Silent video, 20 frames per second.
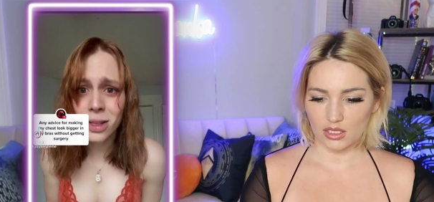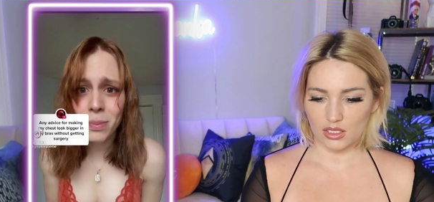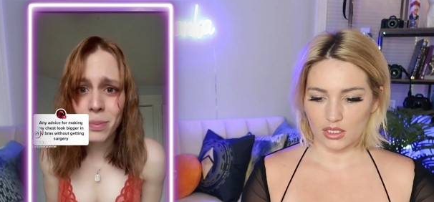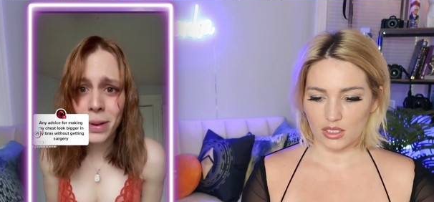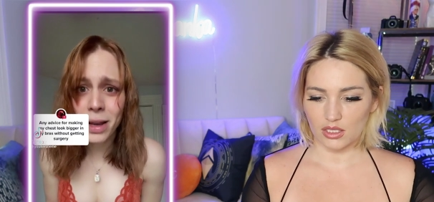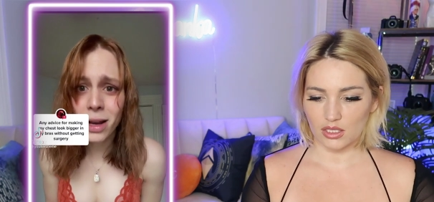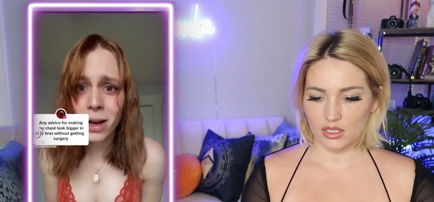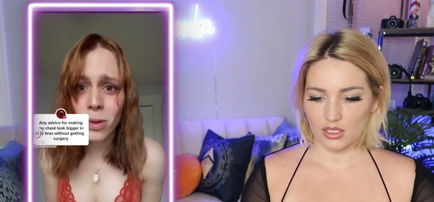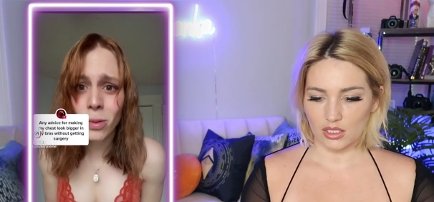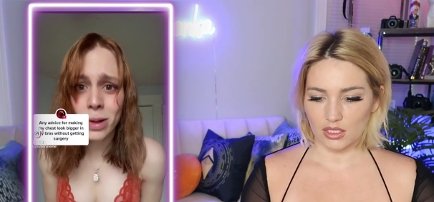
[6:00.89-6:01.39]
Speaker 1: look
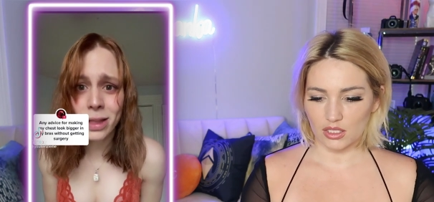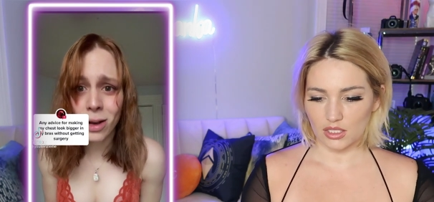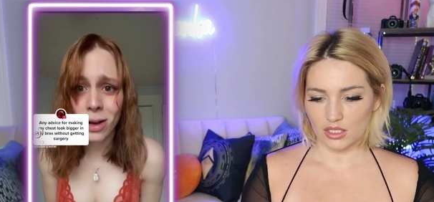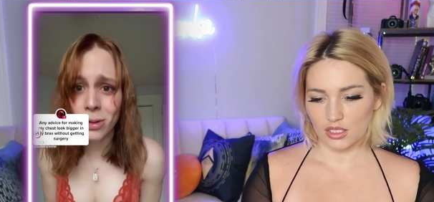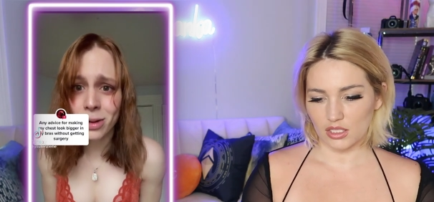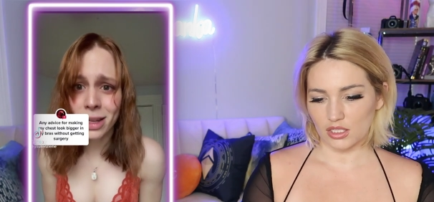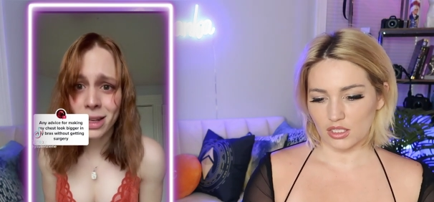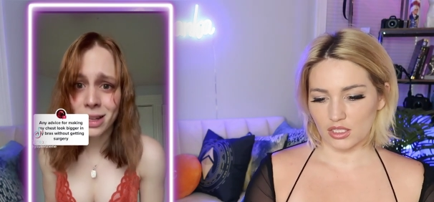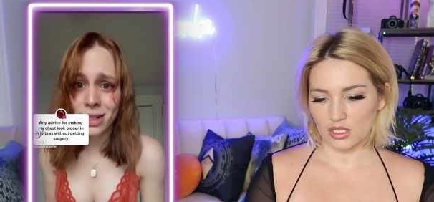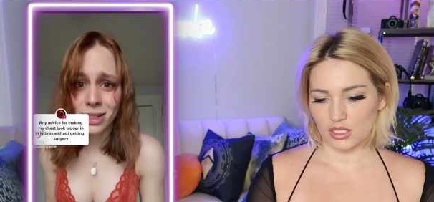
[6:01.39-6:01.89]
bigger
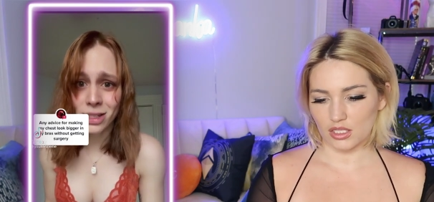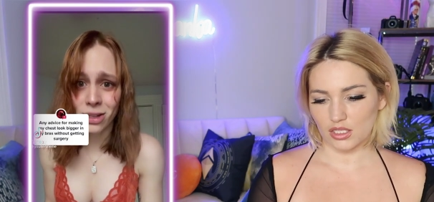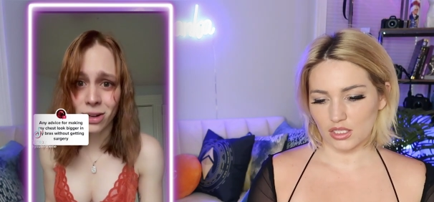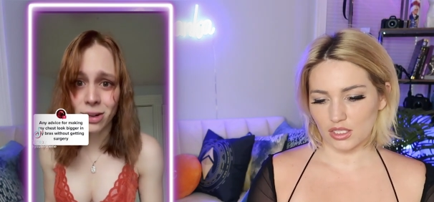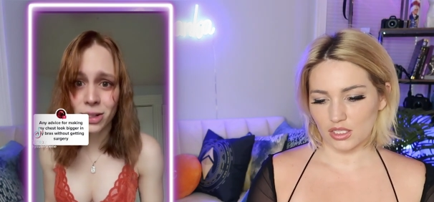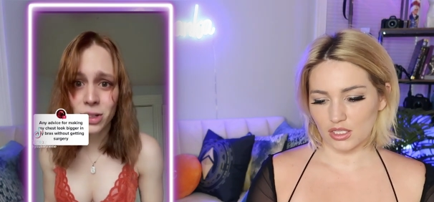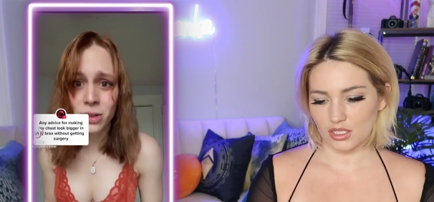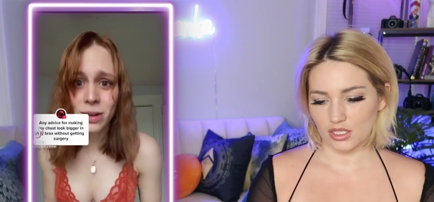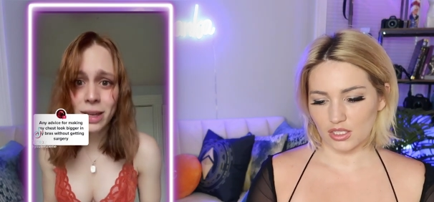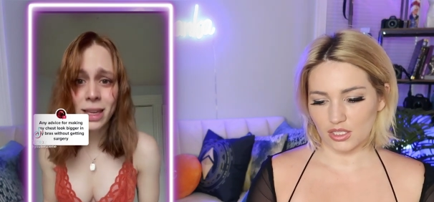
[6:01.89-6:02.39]
without needing
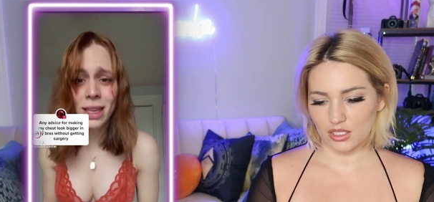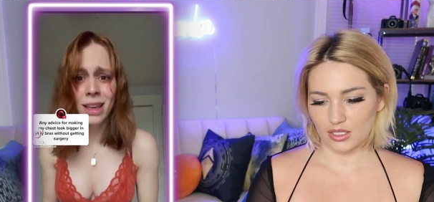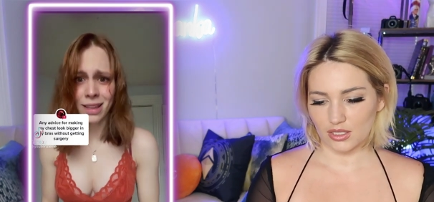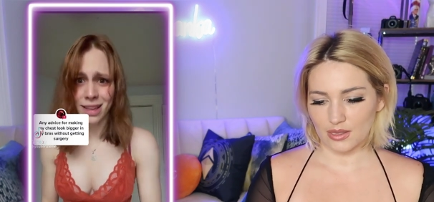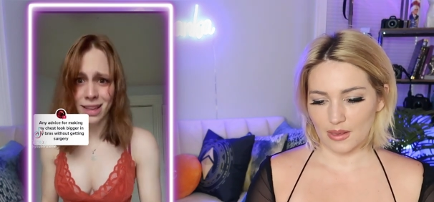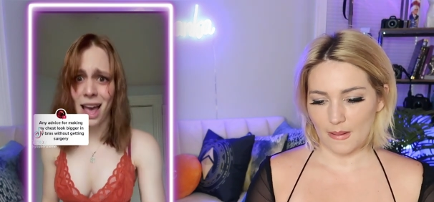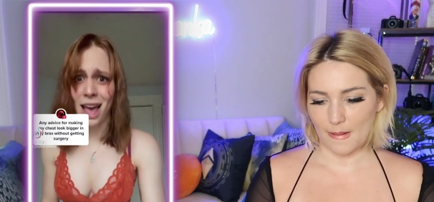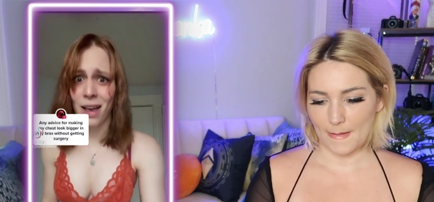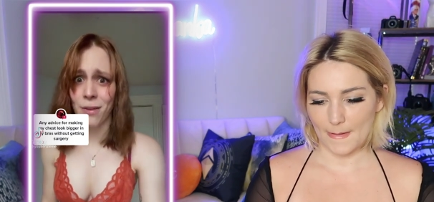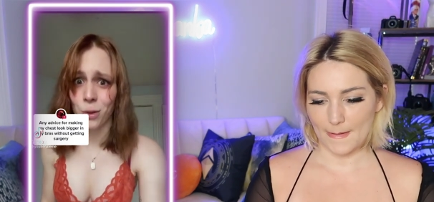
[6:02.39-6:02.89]
surgery?
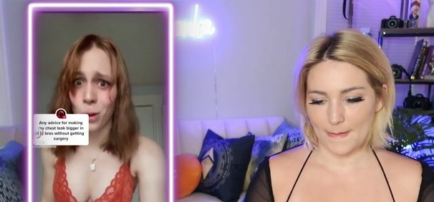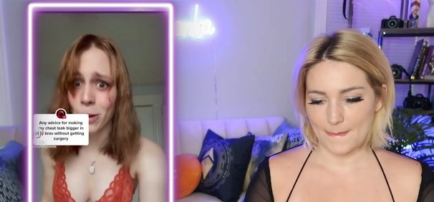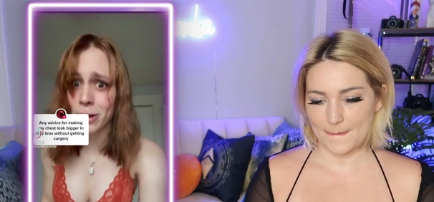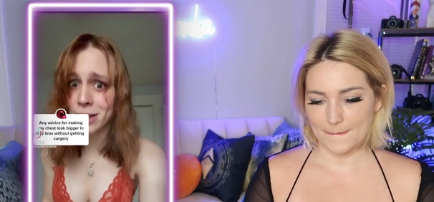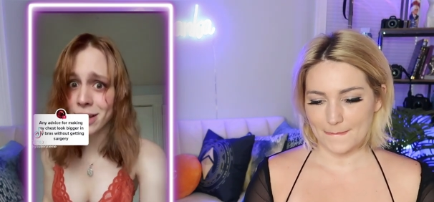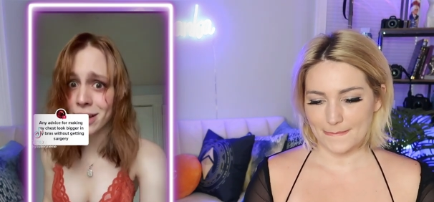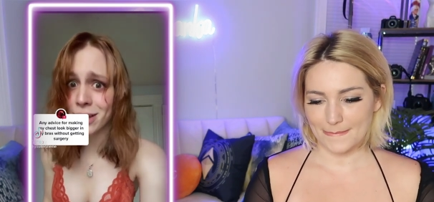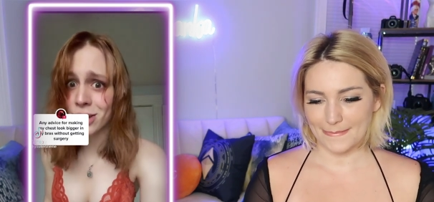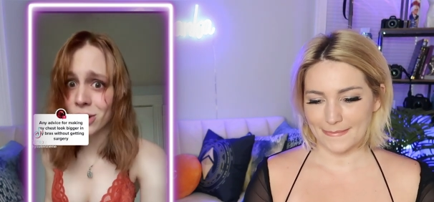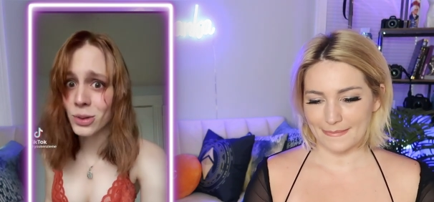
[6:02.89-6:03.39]
Yeah, of
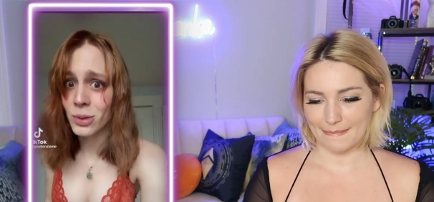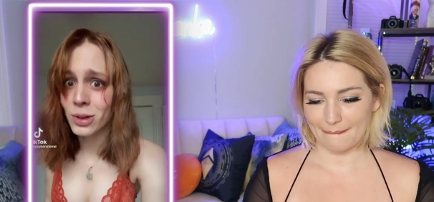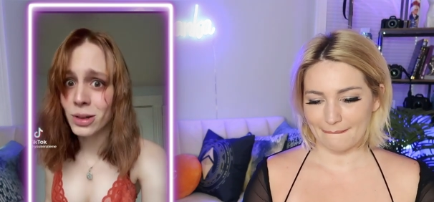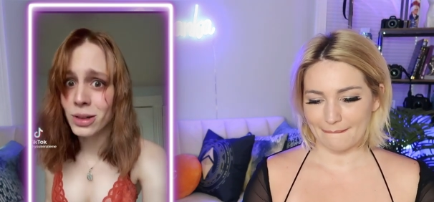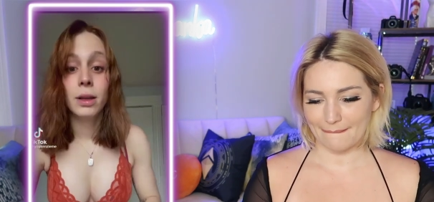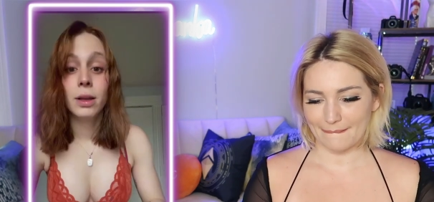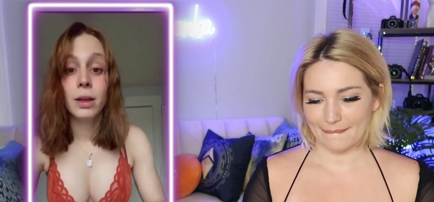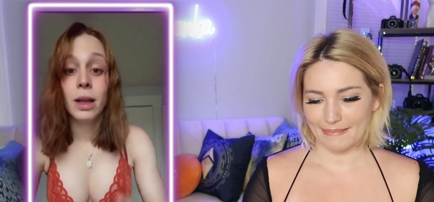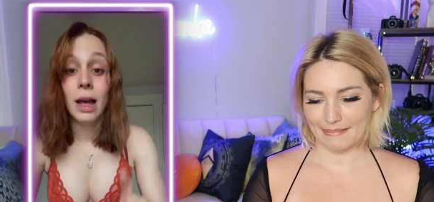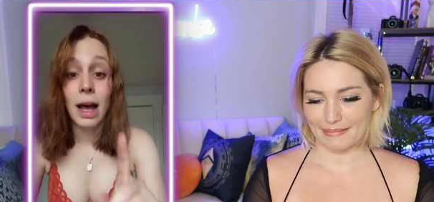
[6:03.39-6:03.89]
course I do.
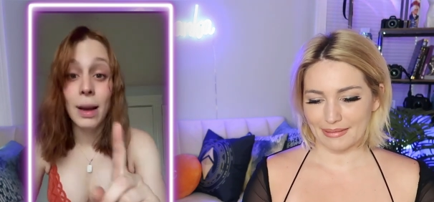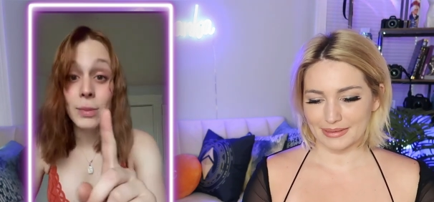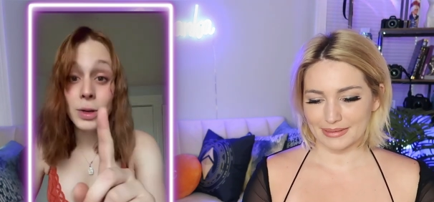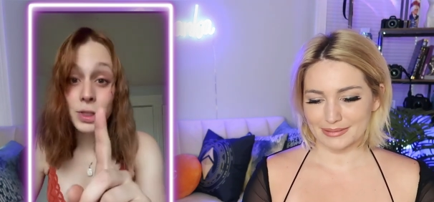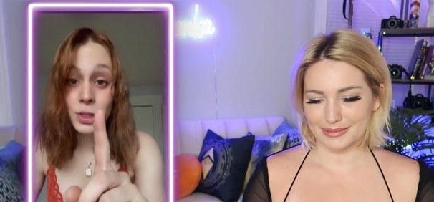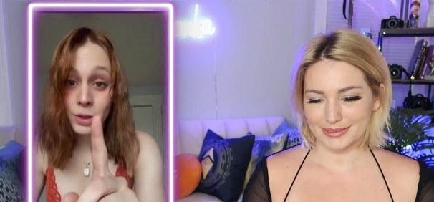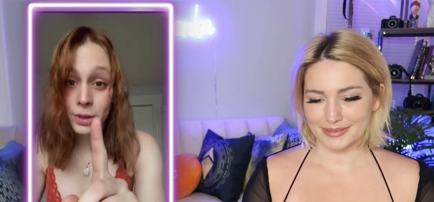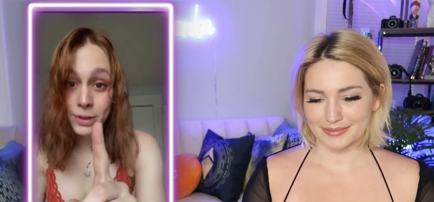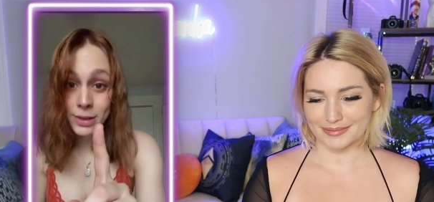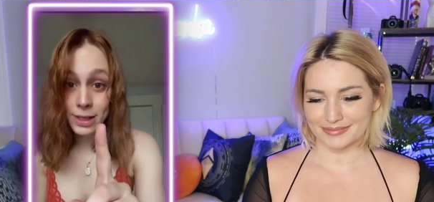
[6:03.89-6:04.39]
I'm gonna
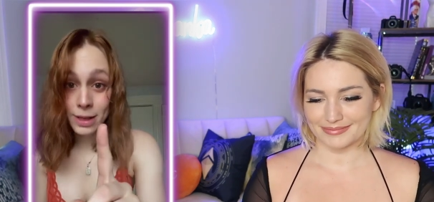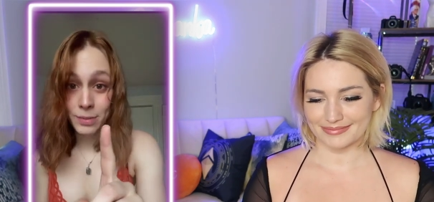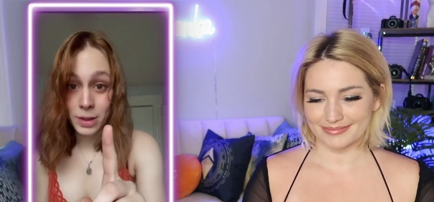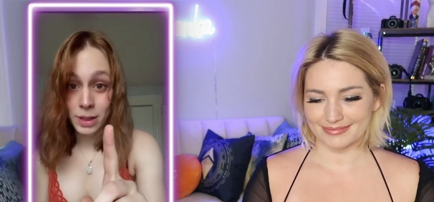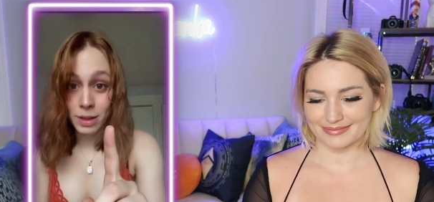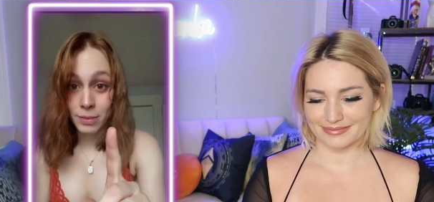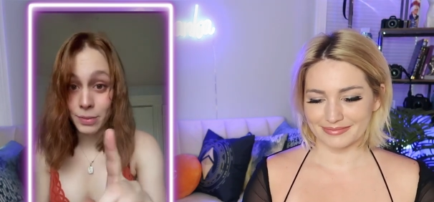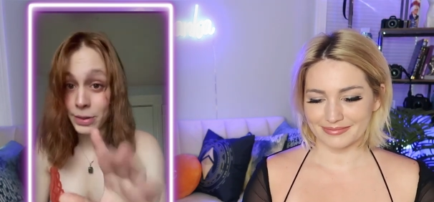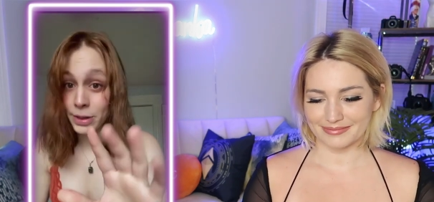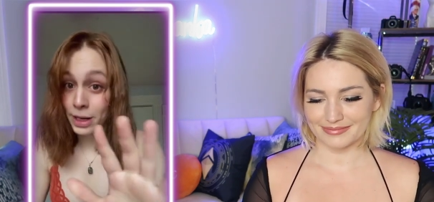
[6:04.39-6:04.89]
show you
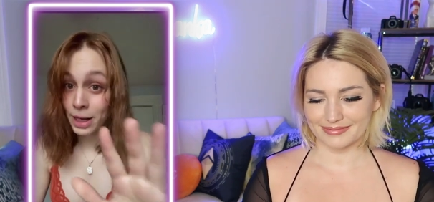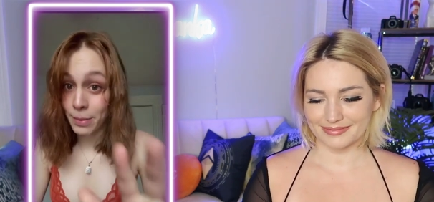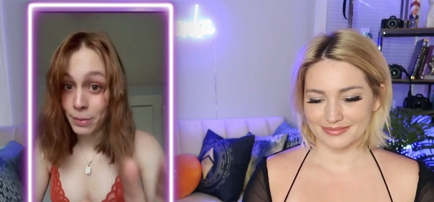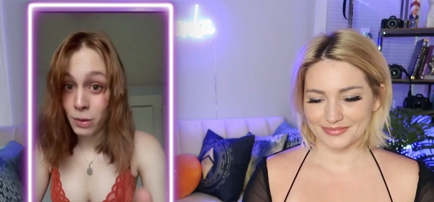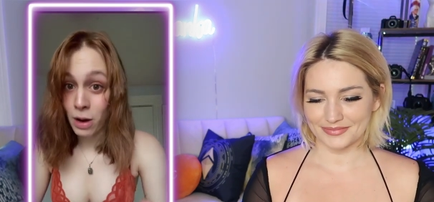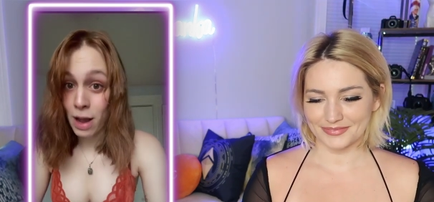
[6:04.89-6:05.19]
something. You gotta